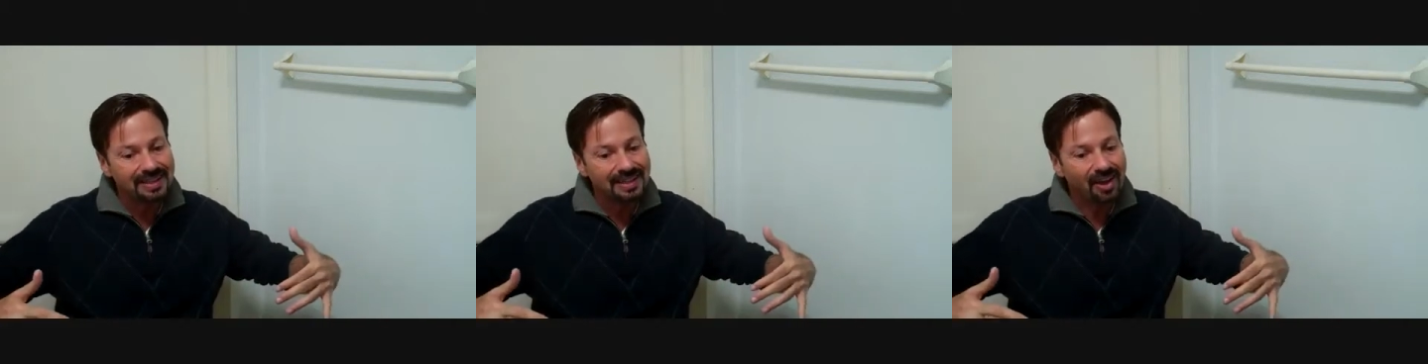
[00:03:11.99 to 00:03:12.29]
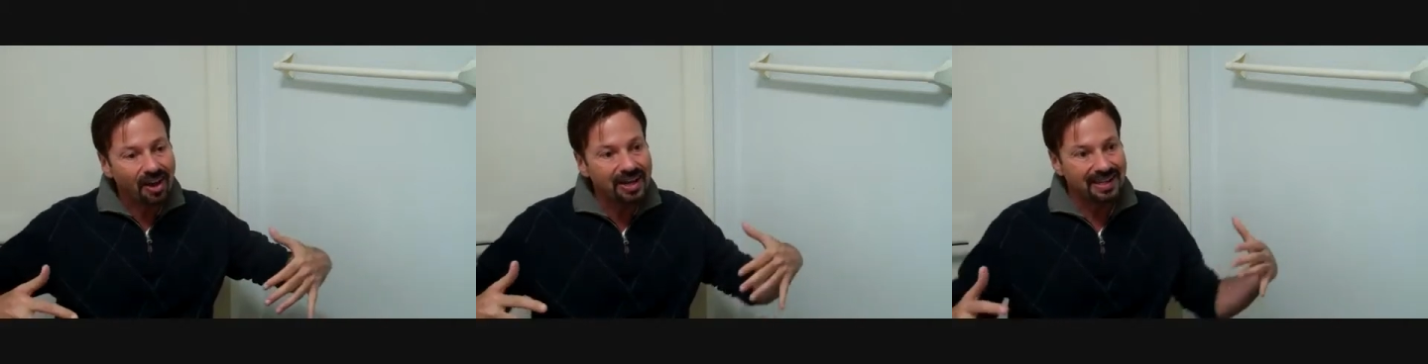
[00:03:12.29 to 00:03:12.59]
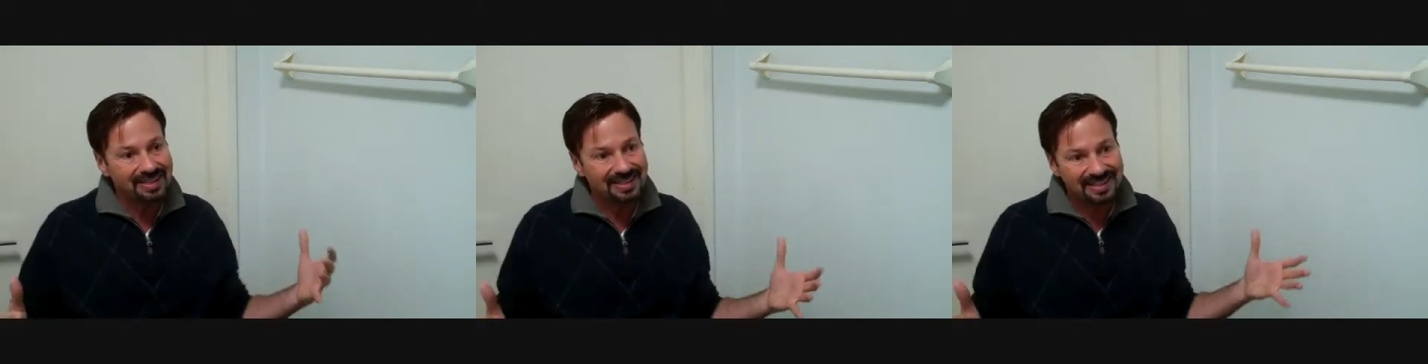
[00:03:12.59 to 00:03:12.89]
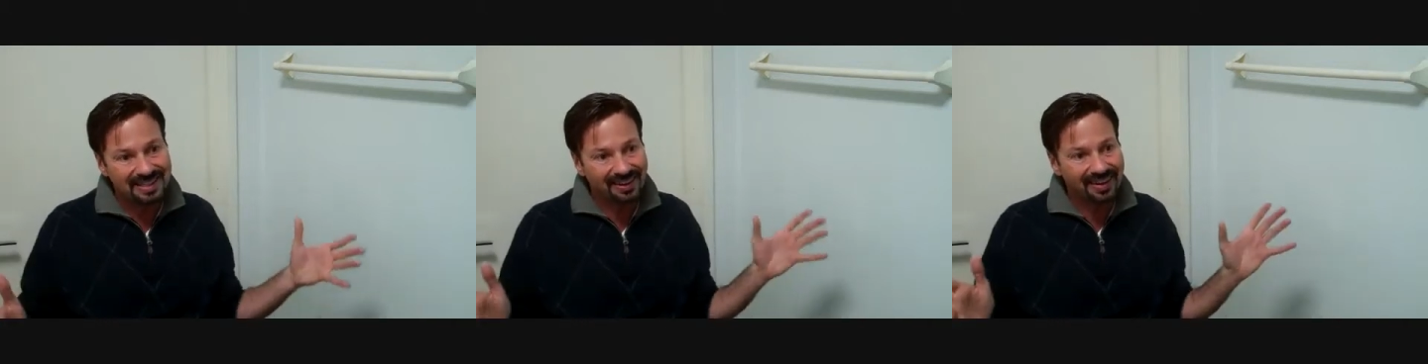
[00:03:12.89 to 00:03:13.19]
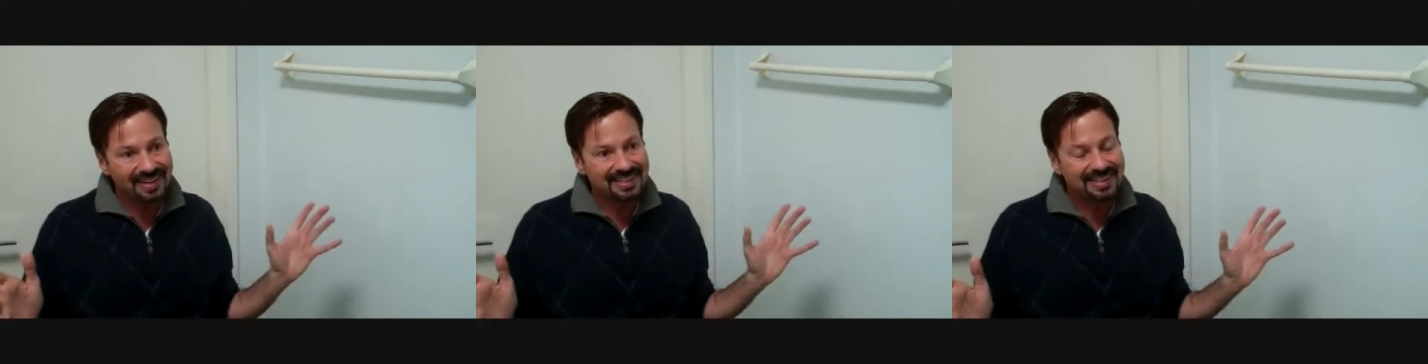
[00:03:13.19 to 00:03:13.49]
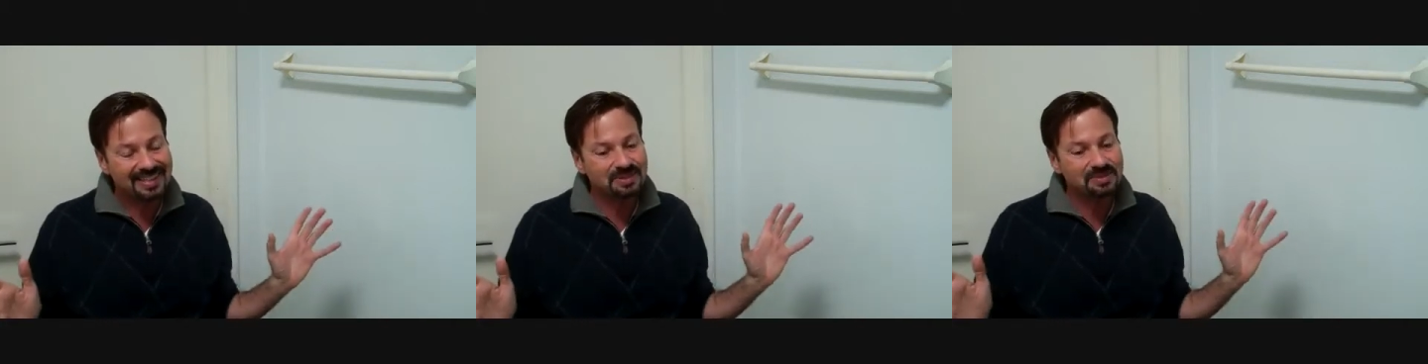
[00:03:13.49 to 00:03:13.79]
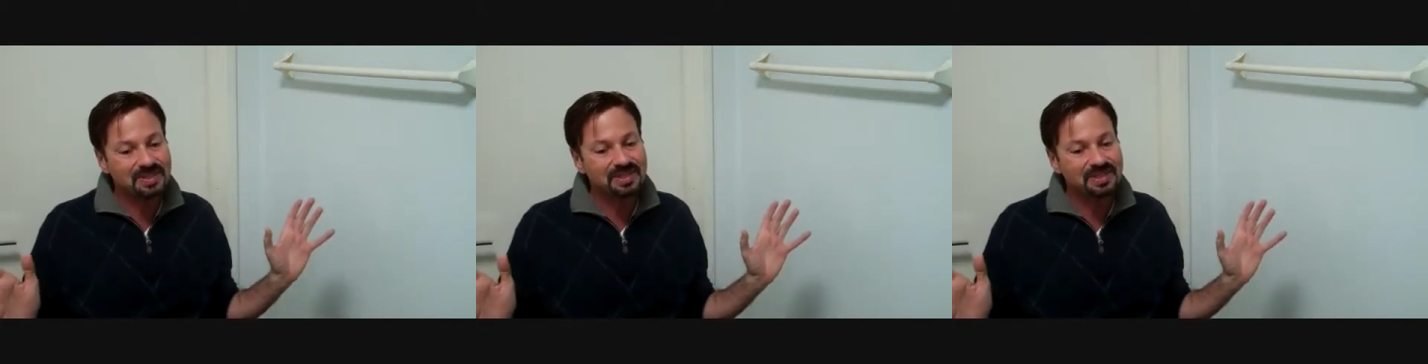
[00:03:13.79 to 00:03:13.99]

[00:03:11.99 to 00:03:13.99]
the audience. The audience has